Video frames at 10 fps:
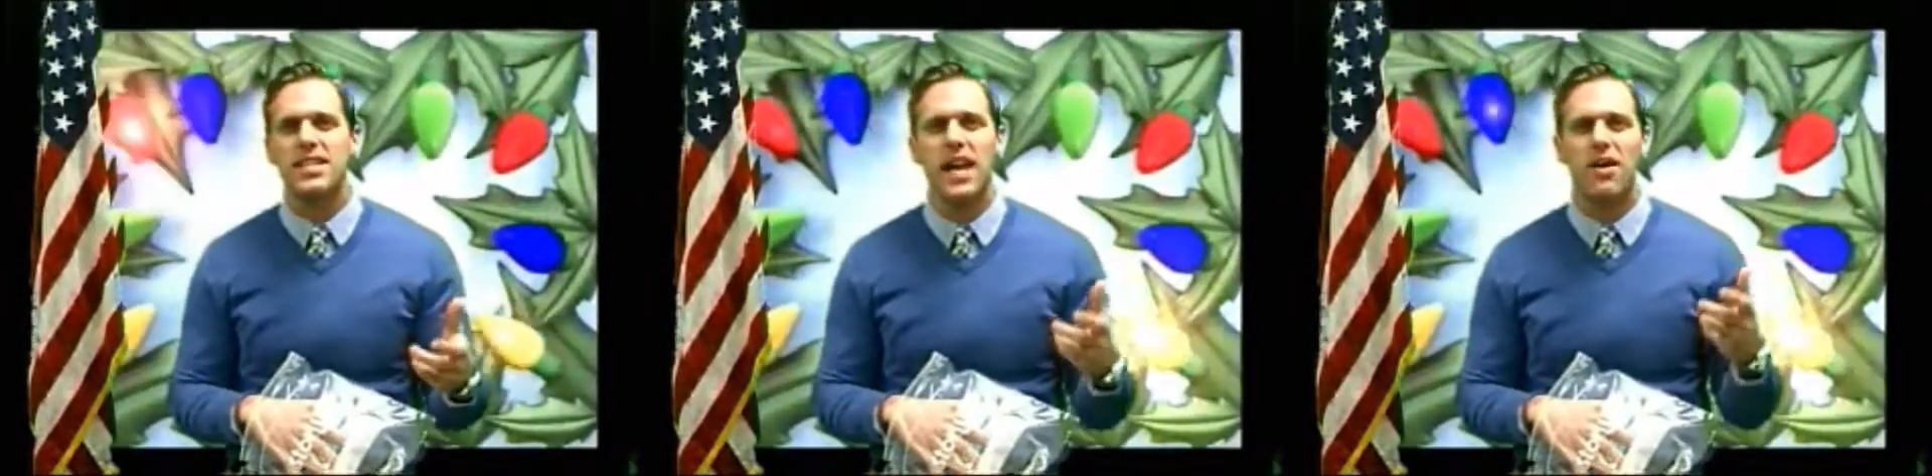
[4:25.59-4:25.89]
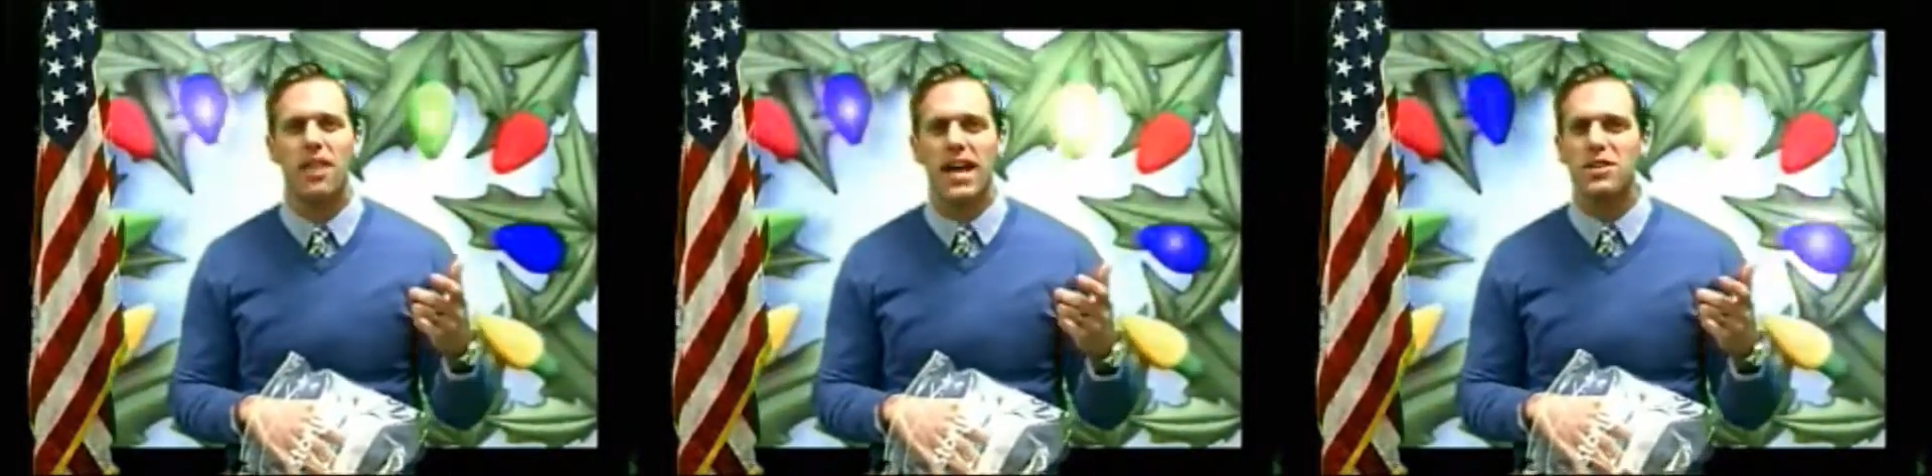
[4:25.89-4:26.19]
Now
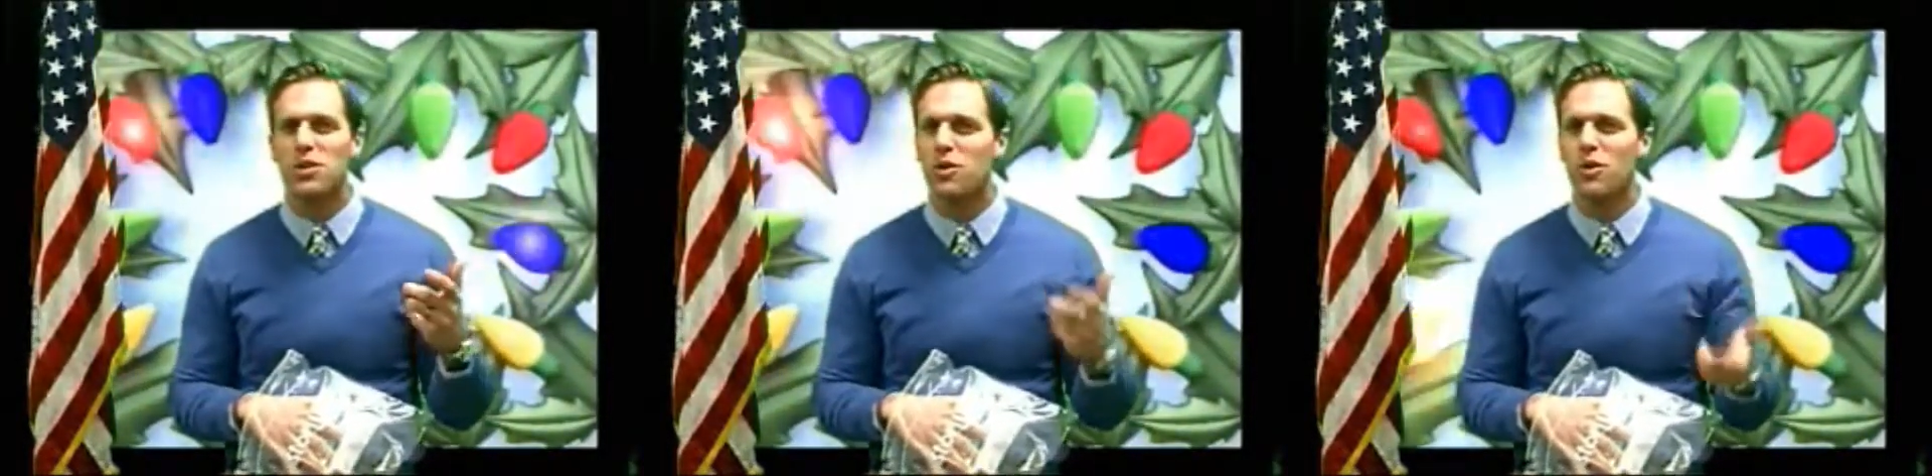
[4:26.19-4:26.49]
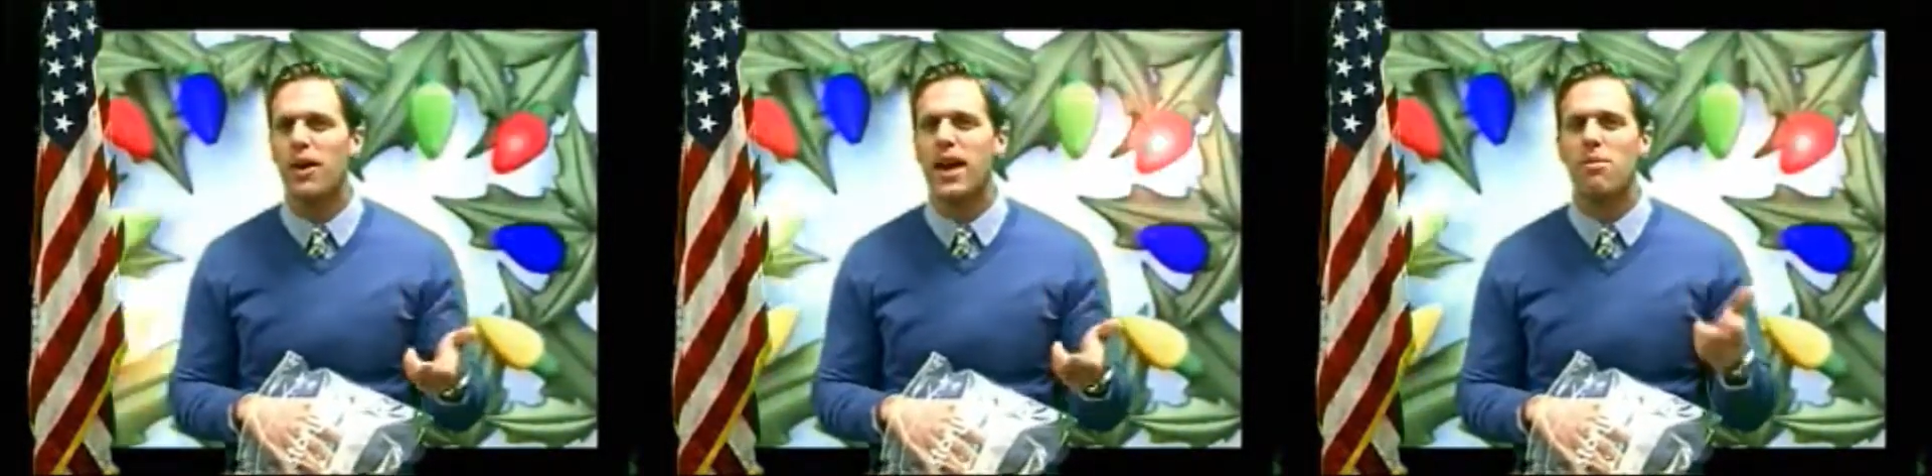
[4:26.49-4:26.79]
that's
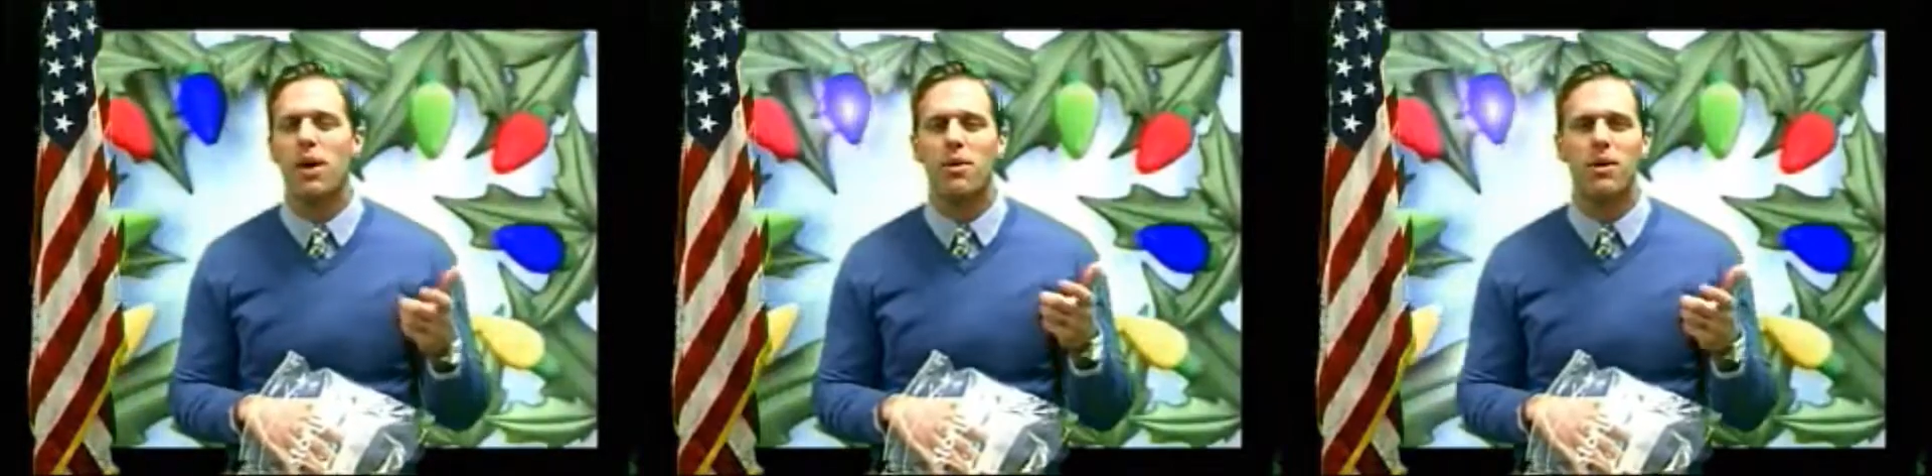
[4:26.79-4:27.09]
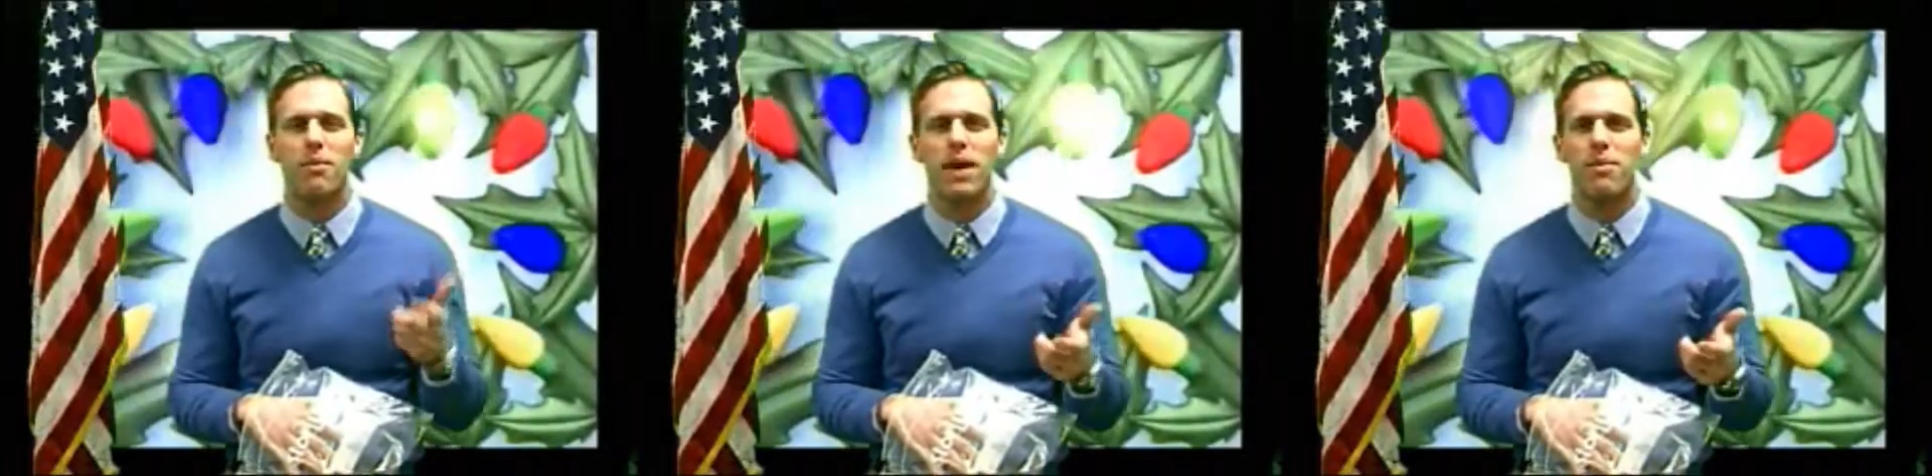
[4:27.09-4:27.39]
great, but
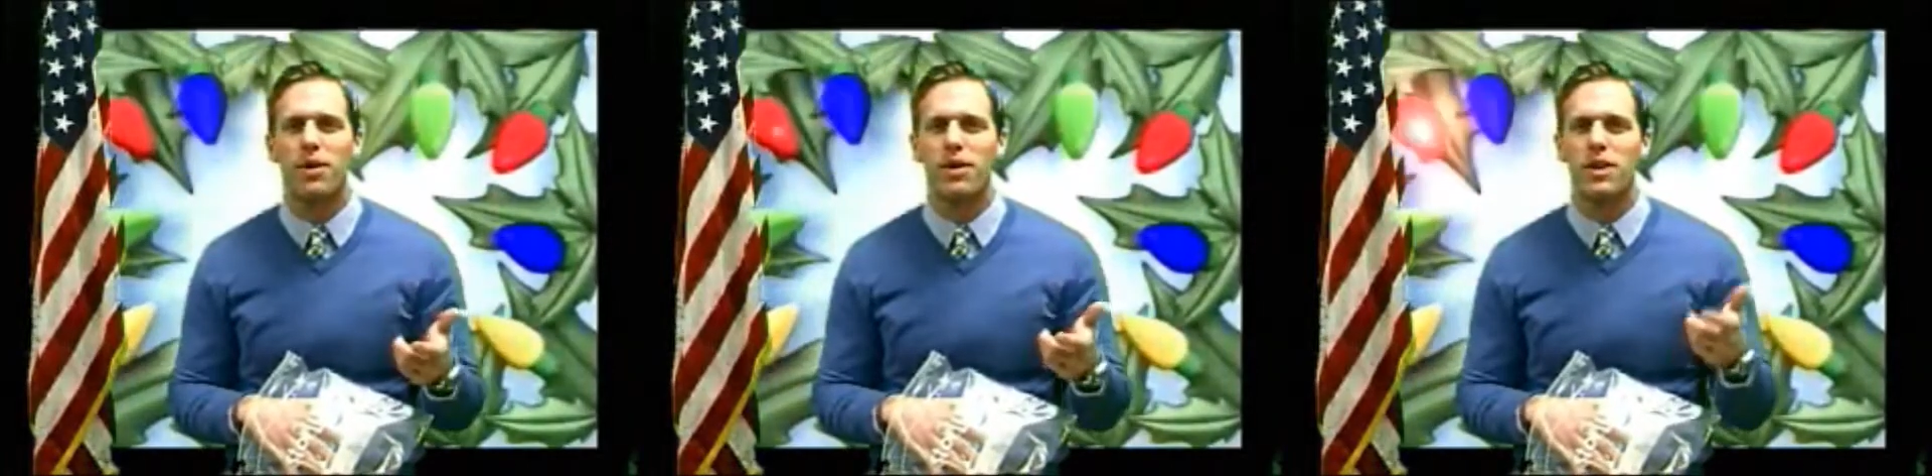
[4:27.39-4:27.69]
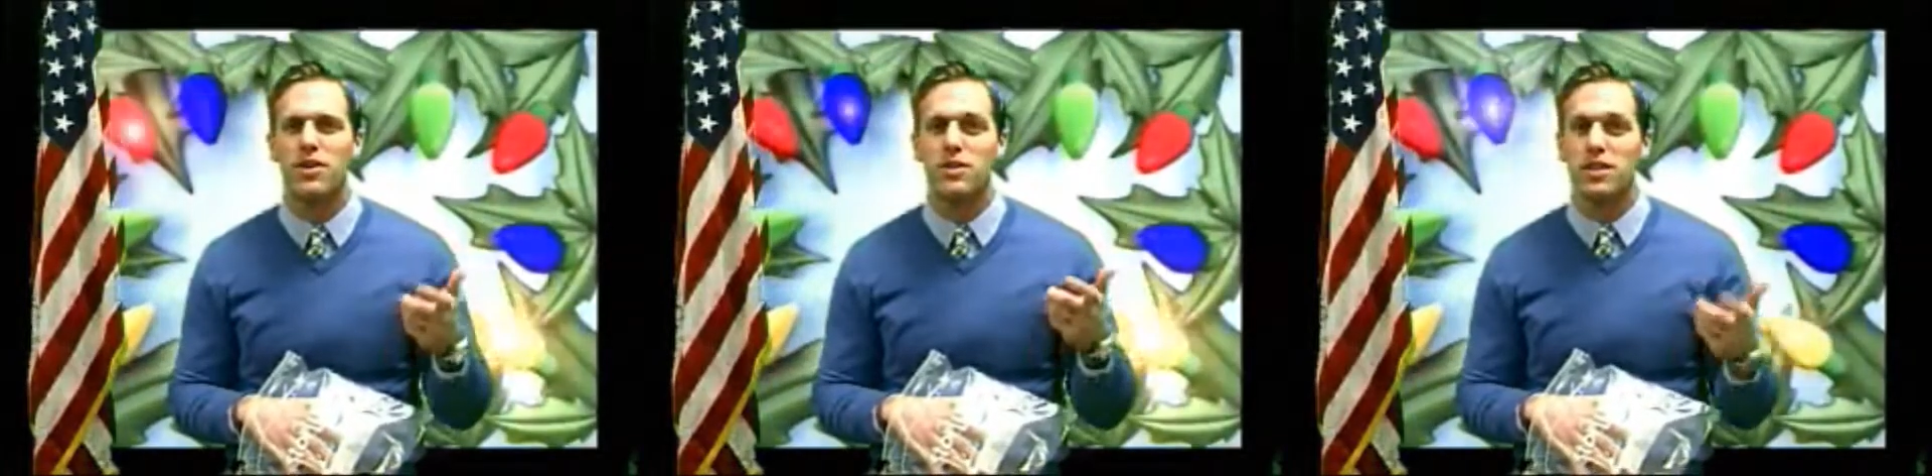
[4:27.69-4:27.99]
remember,
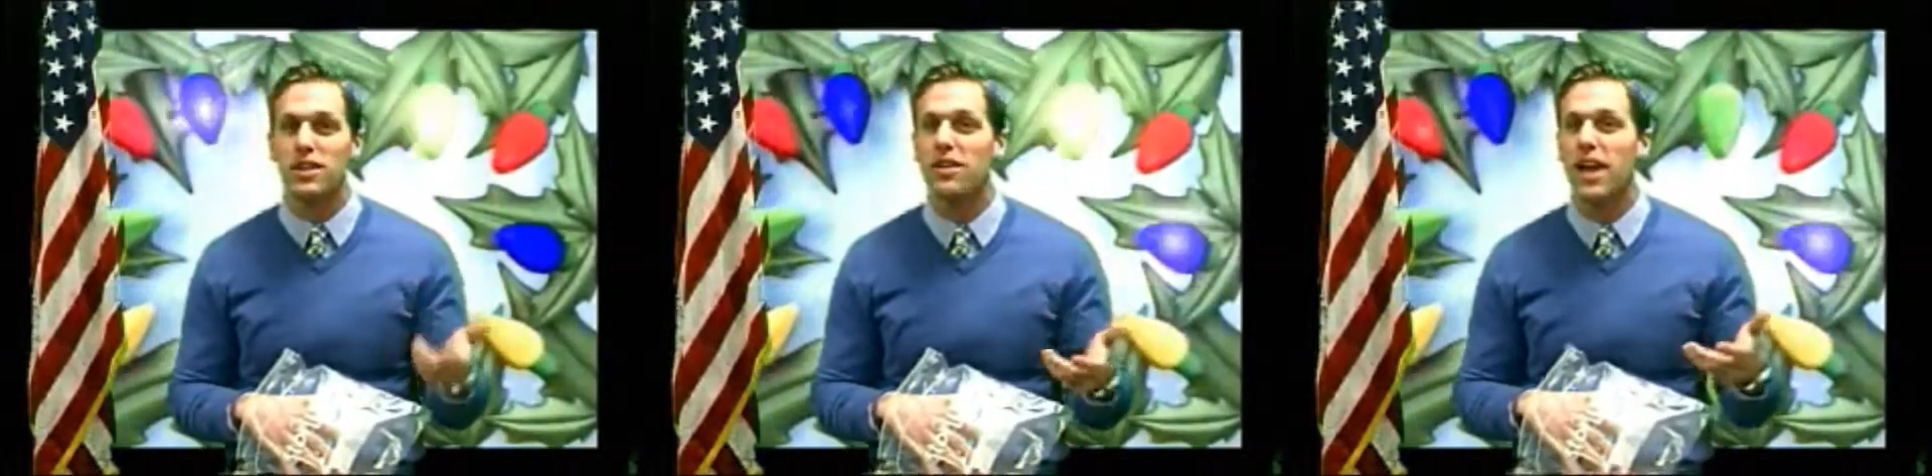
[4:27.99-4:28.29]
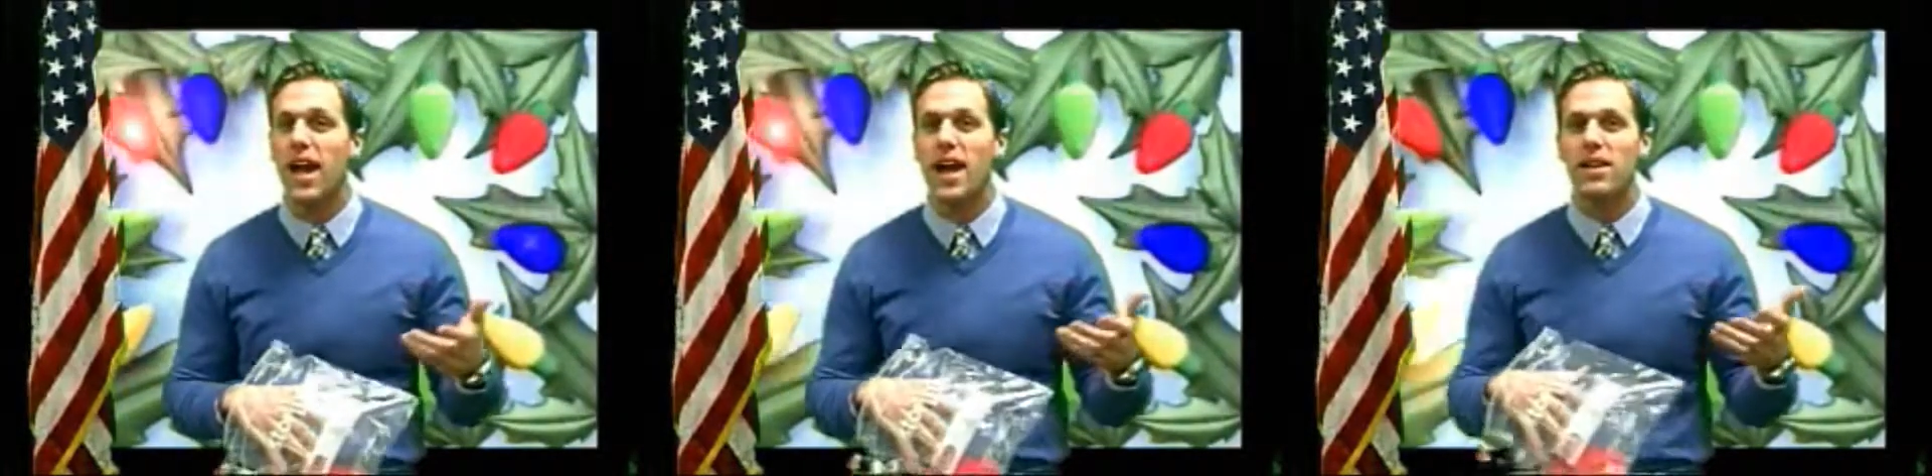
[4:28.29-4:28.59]
you still
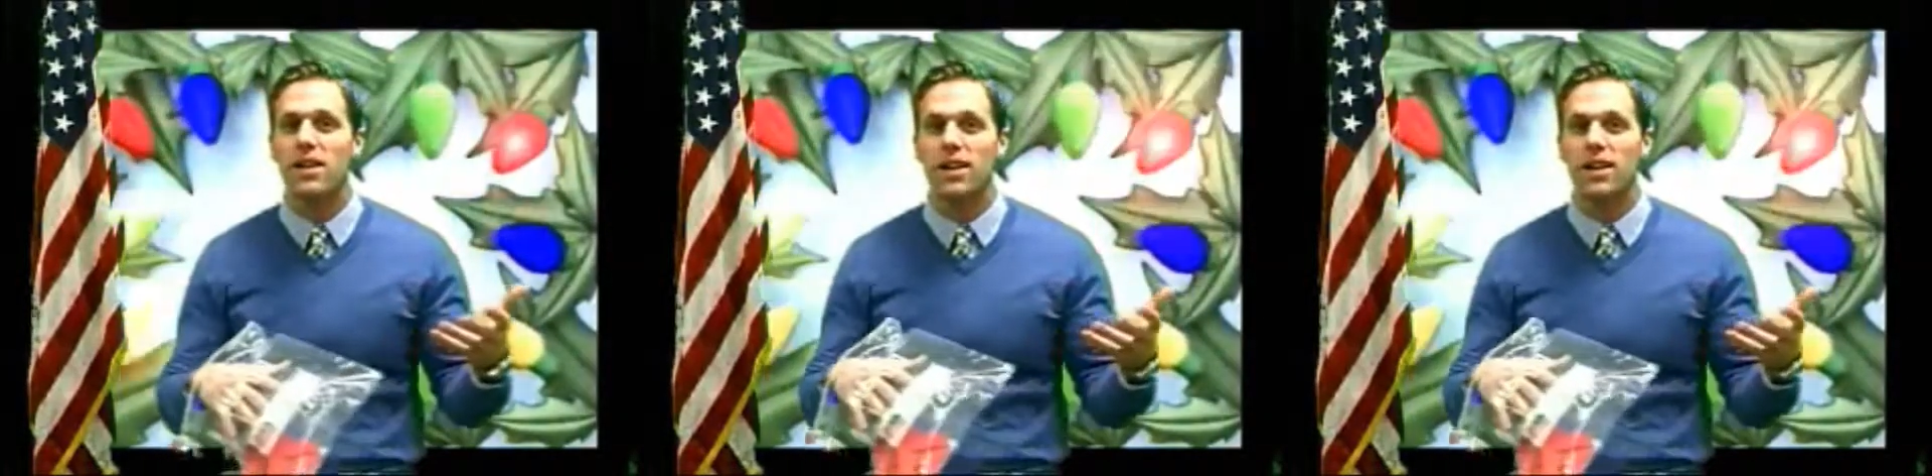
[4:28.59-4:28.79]
can't